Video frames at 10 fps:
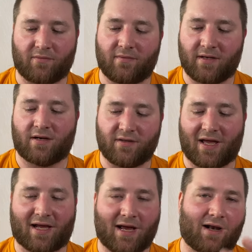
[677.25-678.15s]
you know
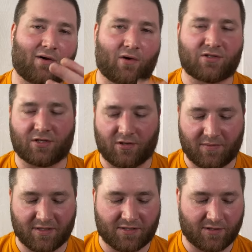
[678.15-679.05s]
that kind of hurts a little
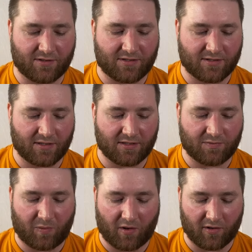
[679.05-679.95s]
bit, so it's it's
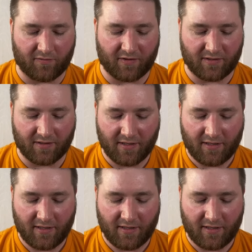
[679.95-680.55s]
part of it.